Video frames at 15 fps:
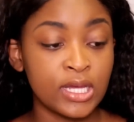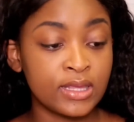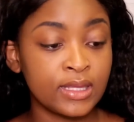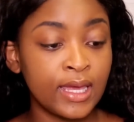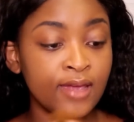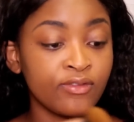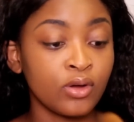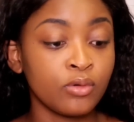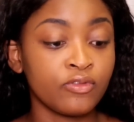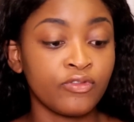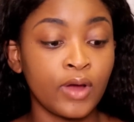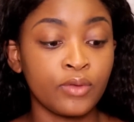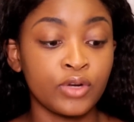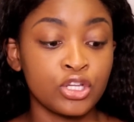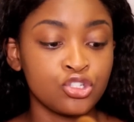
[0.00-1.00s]
and the Avon
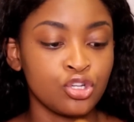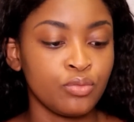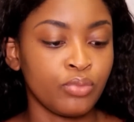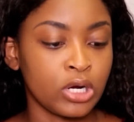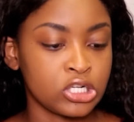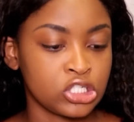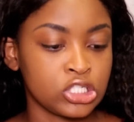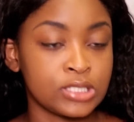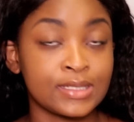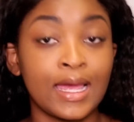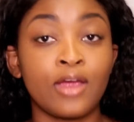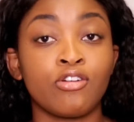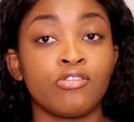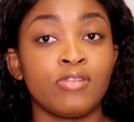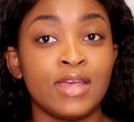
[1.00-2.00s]
foundation brushes
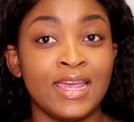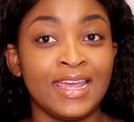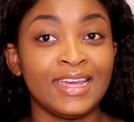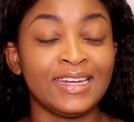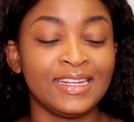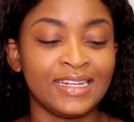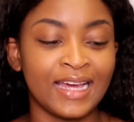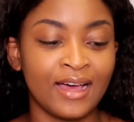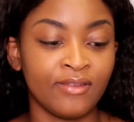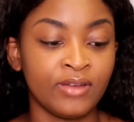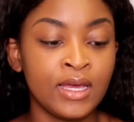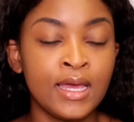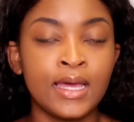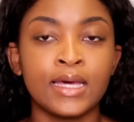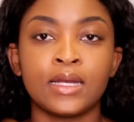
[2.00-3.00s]
I really
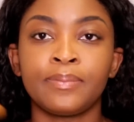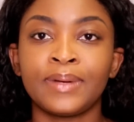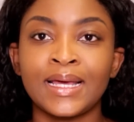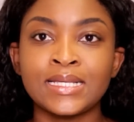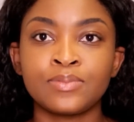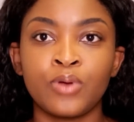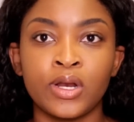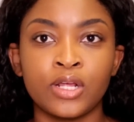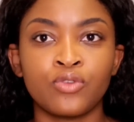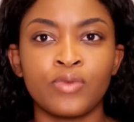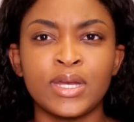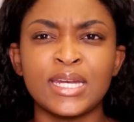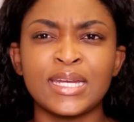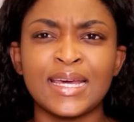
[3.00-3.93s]
love. It applies product really